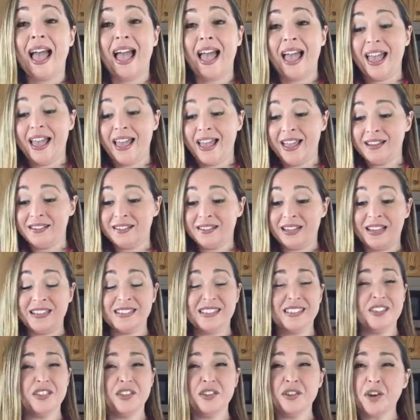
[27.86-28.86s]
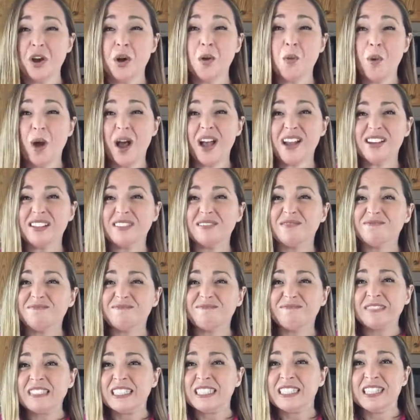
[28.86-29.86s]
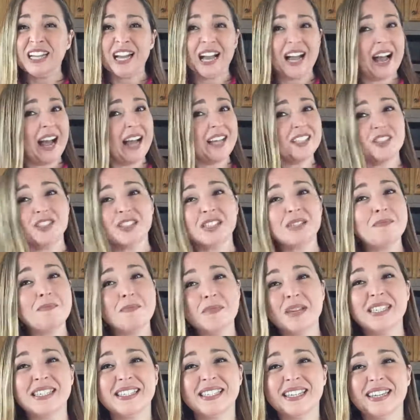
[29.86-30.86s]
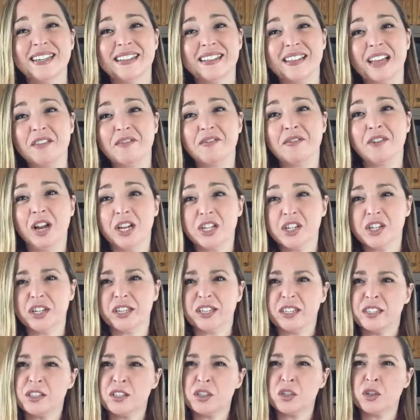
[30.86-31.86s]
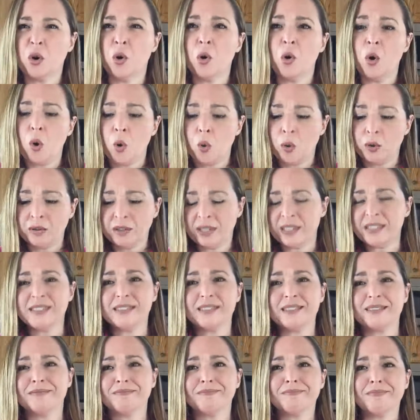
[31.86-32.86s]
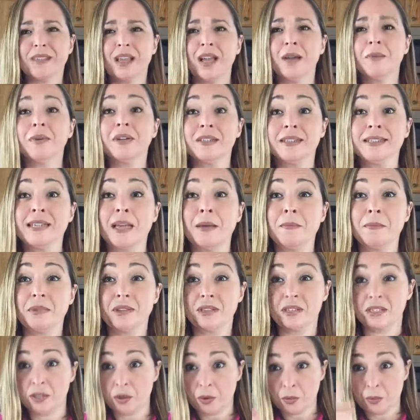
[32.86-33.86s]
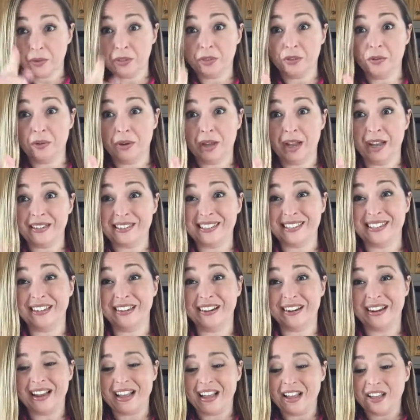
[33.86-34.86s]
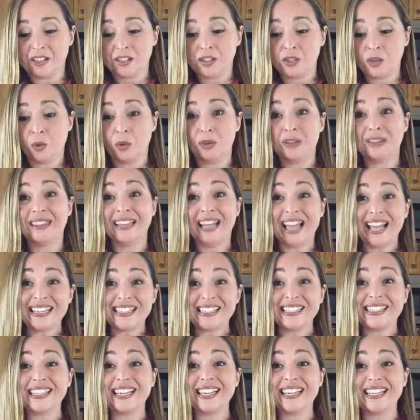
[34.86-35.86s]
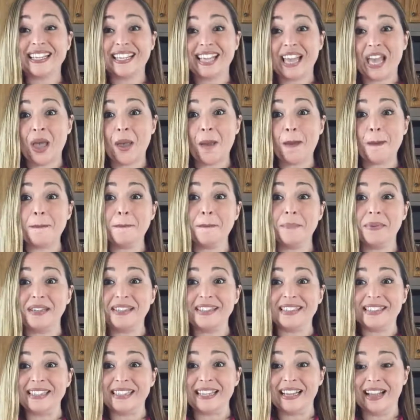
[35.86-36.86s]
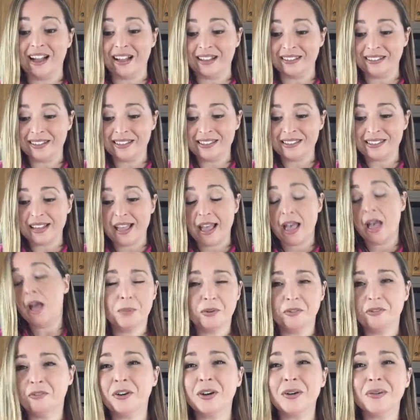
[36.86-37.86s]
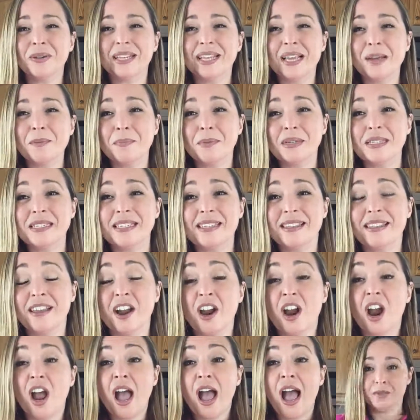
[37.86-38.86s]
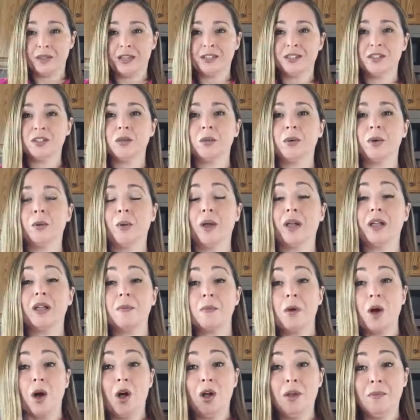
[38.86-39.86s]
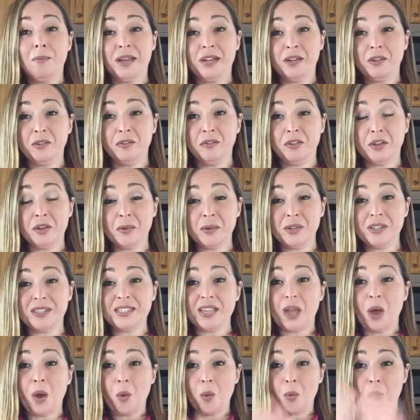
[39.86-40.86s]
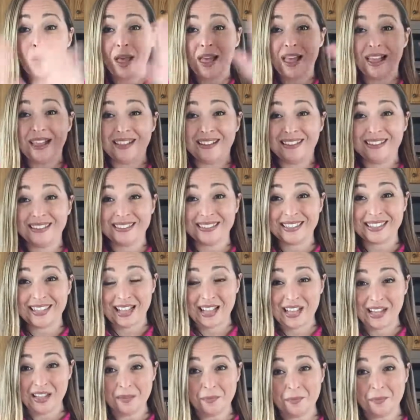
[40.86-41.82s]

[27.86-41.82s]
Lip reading: and I said, you know what? I just miss eating that fried chicken. So I'm gonna attempt this with you guys here. So let's get busy on this. Before we get busy there, I just wanna welcome all my new viewers. Welcome.